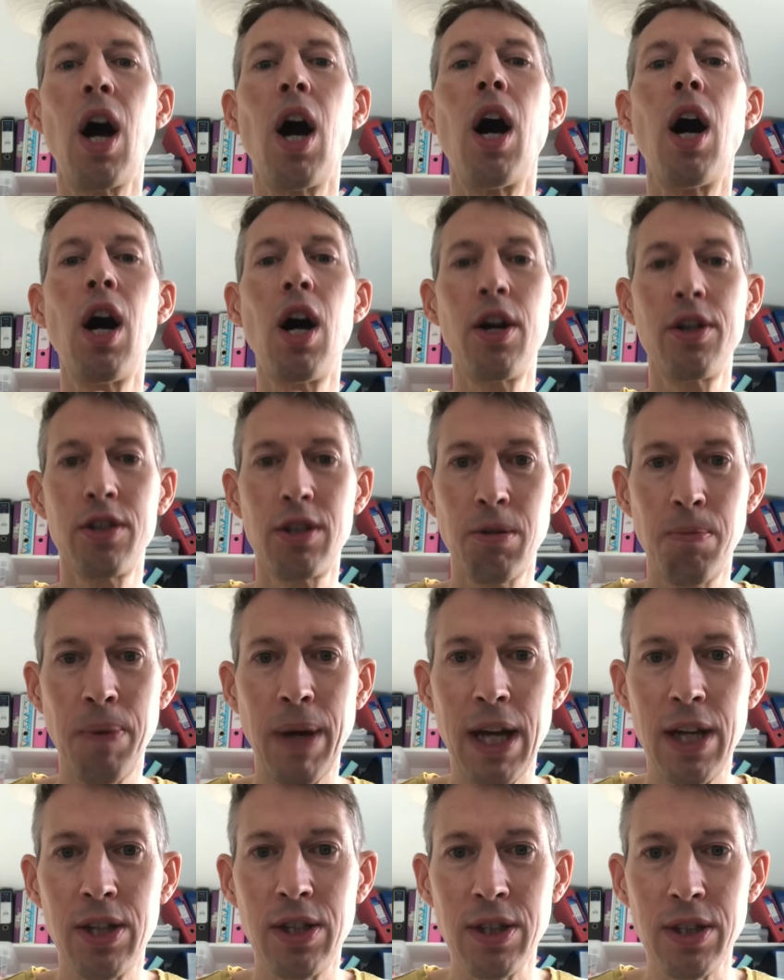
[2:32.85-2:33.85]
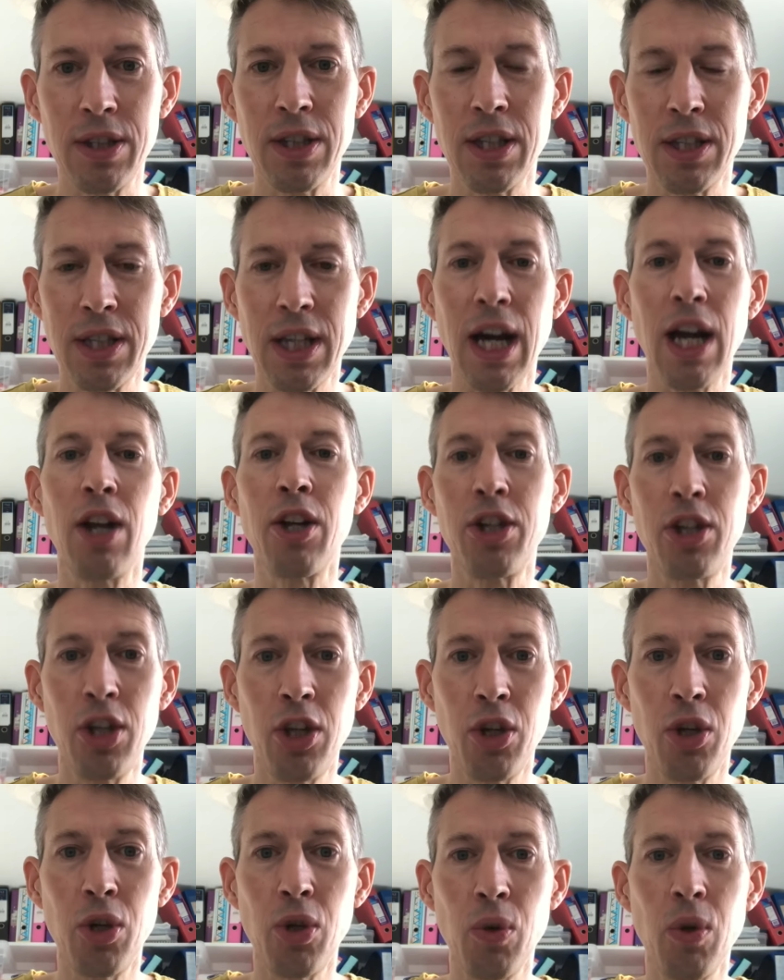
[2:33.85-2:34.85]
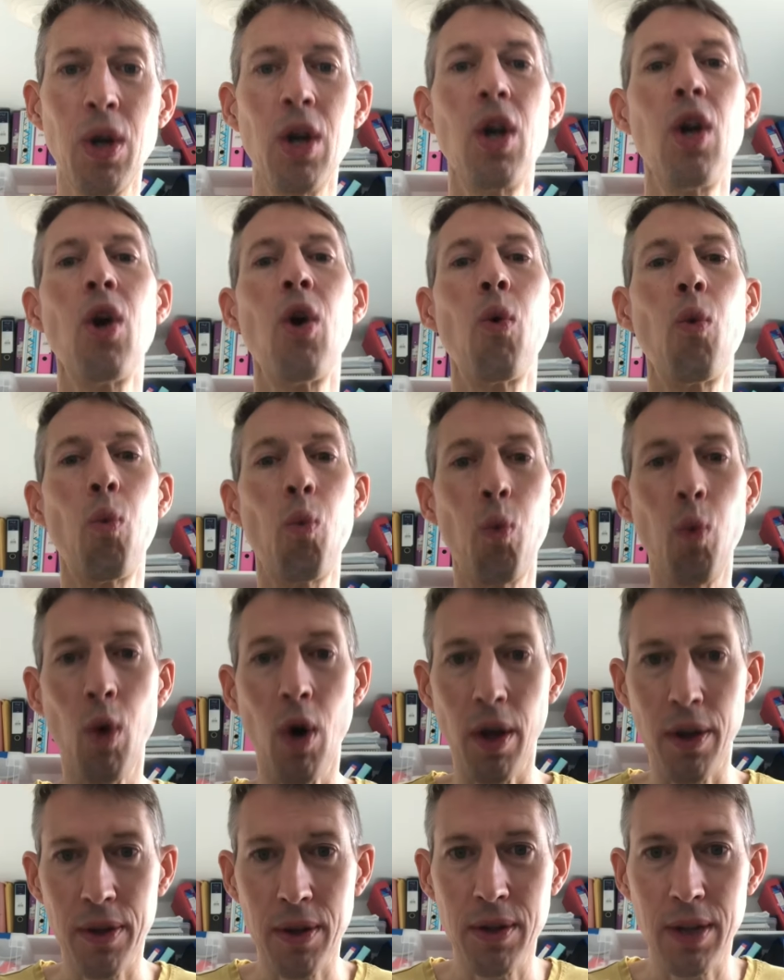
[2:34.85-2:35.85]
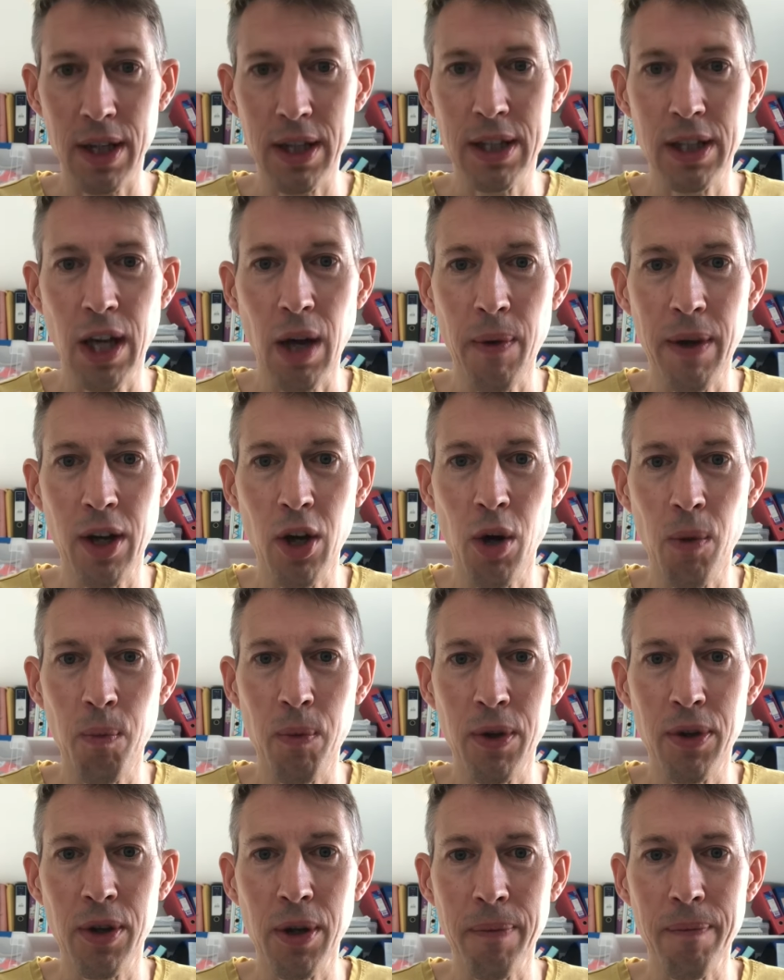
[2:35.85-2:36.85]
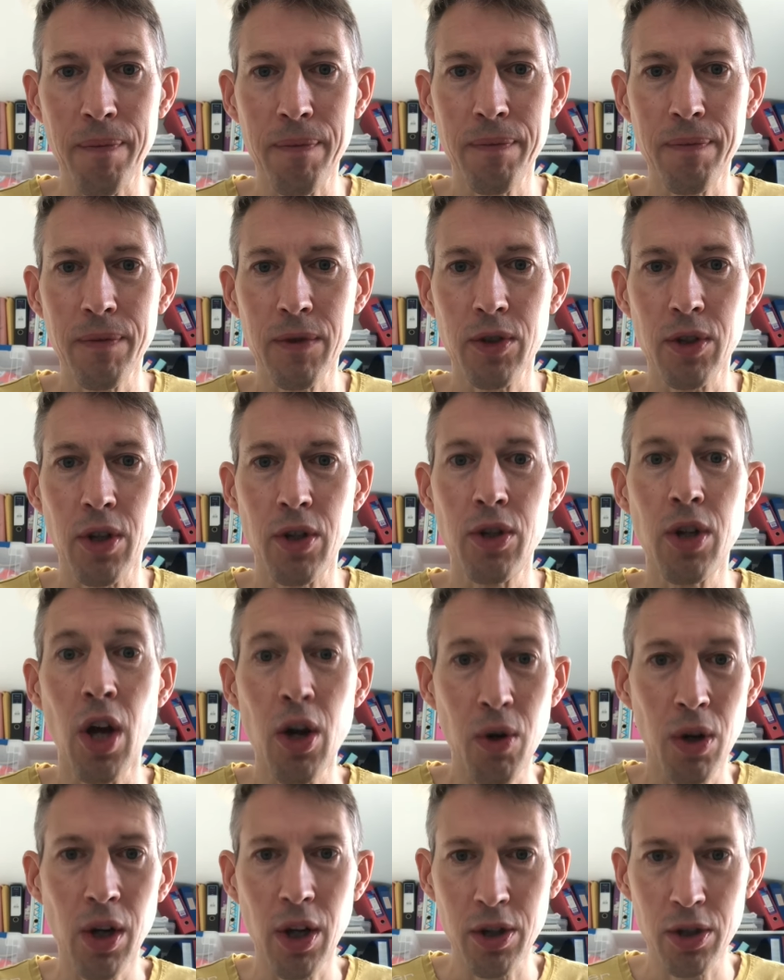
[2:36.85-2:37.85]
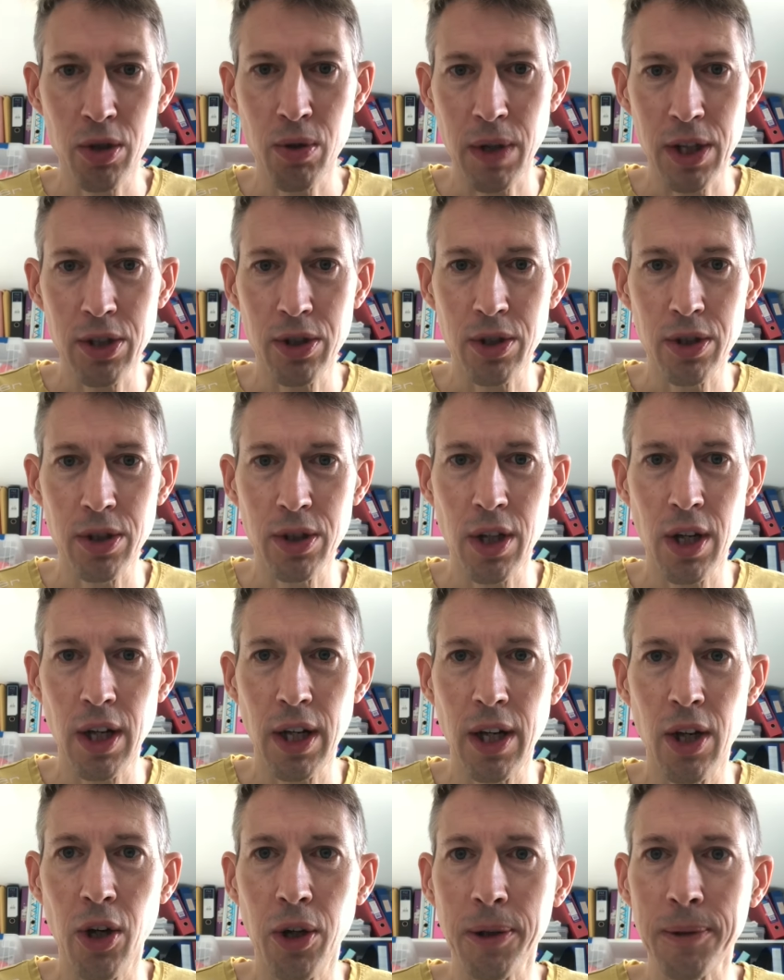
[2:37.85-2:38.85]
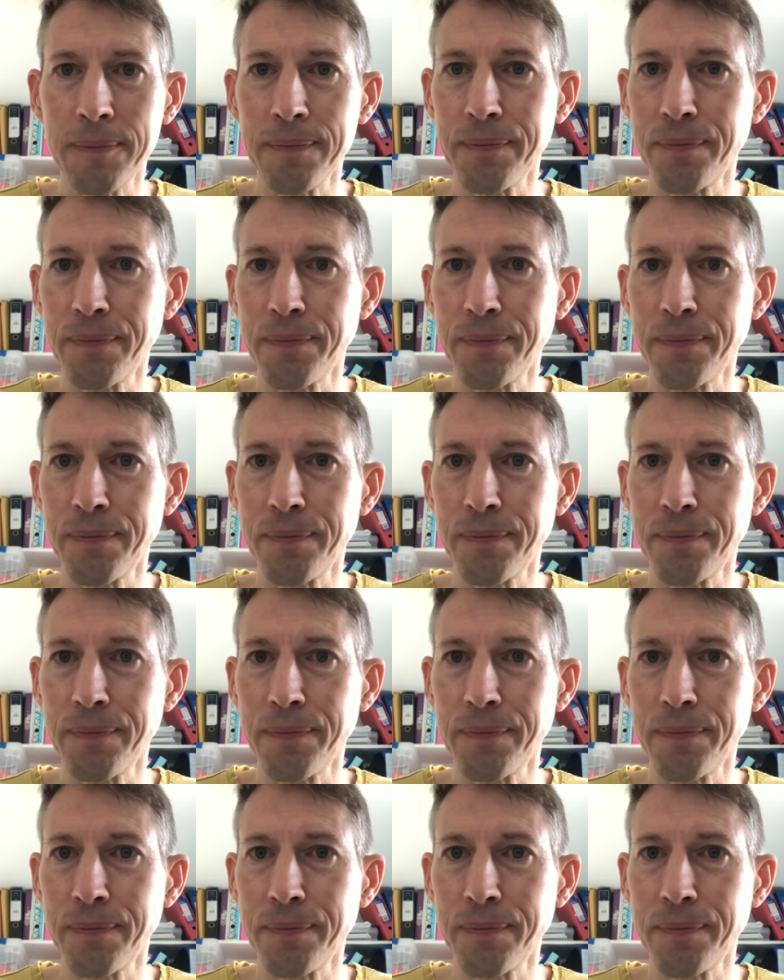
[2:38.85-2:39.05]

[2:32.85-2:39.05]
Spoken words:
Ask the patient to tell you what is going on with them. So no closed questions early on.